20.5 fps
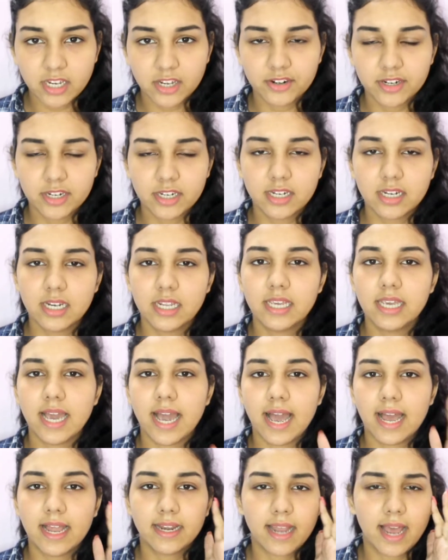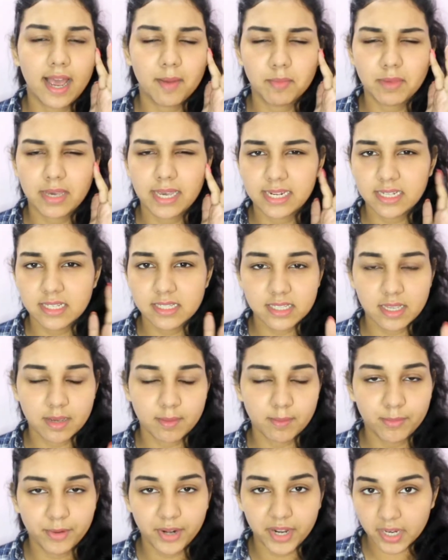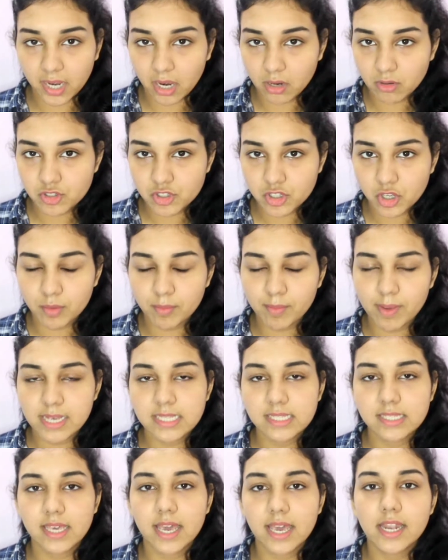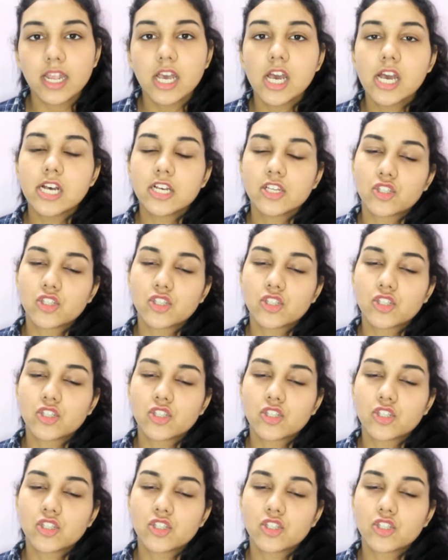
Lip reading: currently and I'm getting some breakouts on my skin.